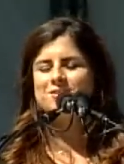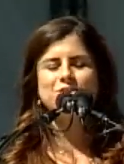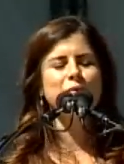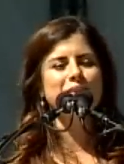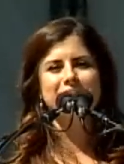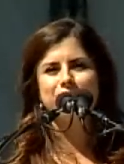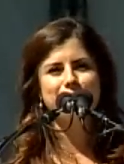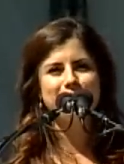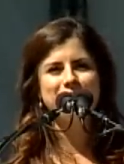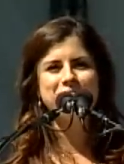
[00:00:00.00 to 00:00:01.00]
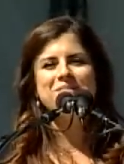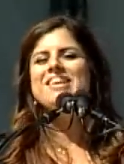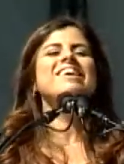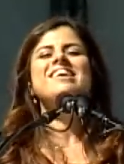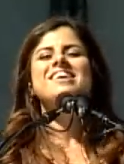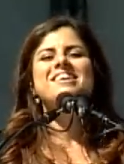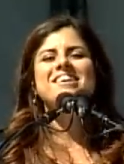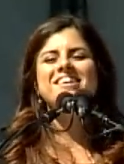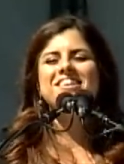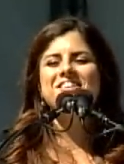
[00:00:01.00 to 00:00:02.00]
So literal.
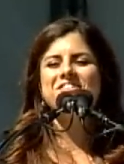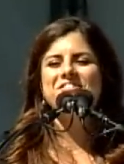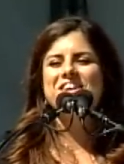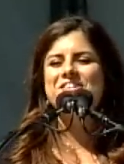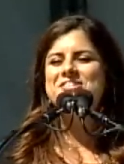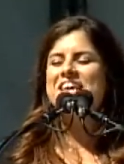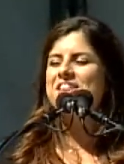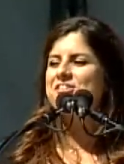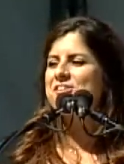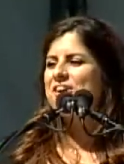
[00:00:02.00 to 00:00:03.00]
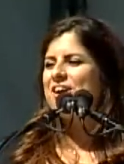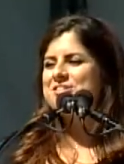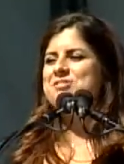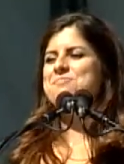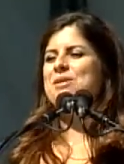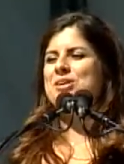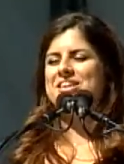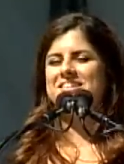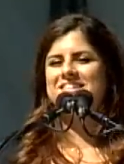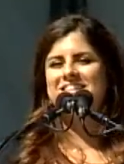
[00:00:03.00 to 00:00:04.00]
We learned how to throw costume
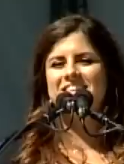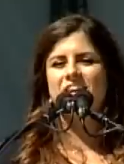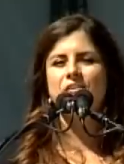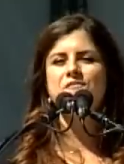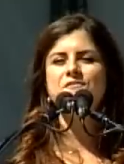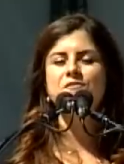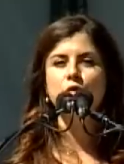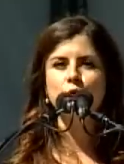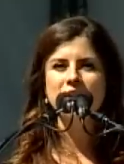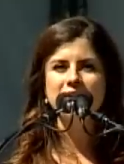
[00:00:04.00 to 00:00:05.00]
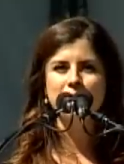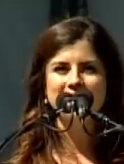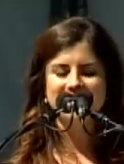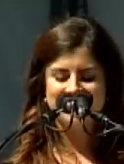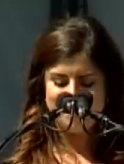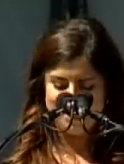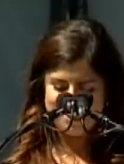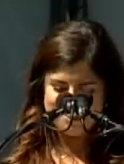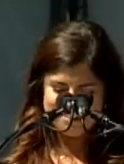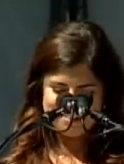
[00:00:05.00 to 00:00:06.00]
parties frequently.
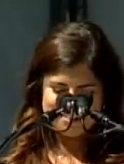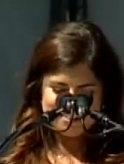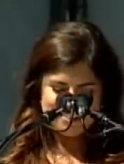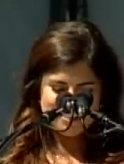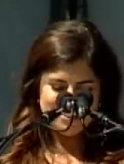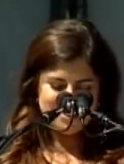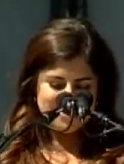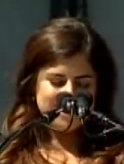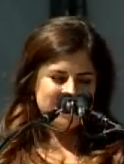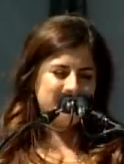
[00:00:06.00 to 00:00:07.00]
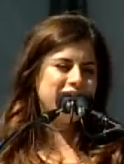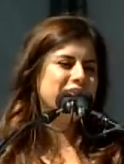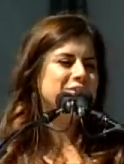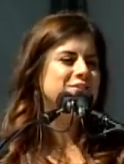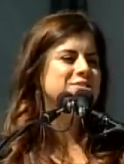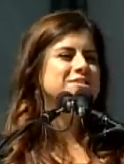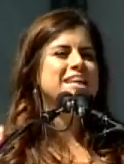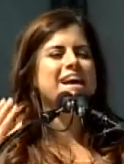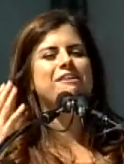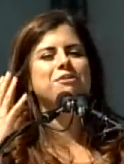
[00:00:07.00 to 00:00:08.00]
We learned
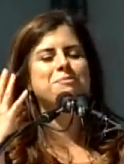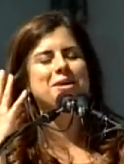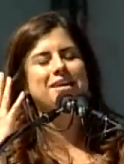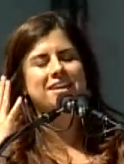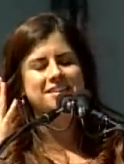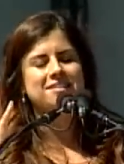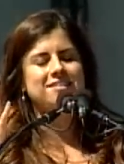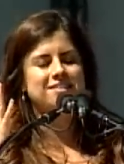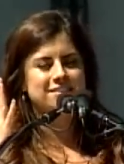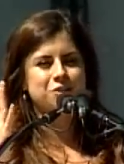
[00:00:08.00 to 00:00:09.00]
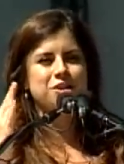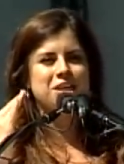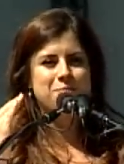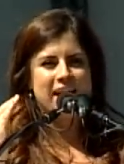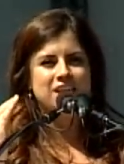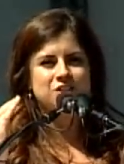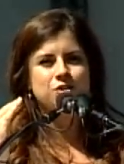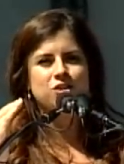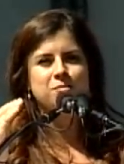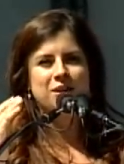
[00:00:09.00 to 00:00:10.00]
how to be insincerely
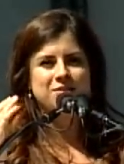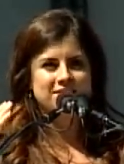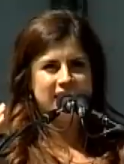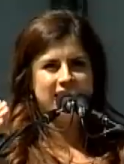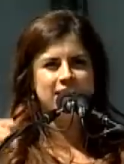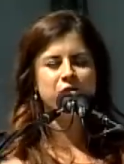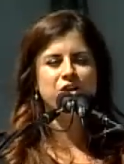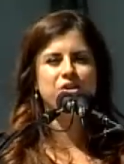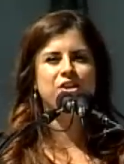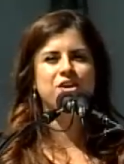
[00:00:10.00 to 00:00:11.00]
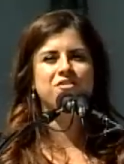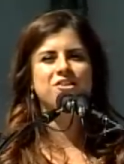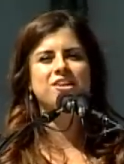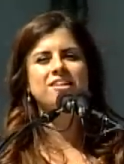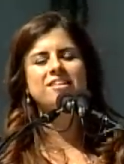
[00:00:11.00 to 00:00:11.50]
bashful about saying that we go to Harvard.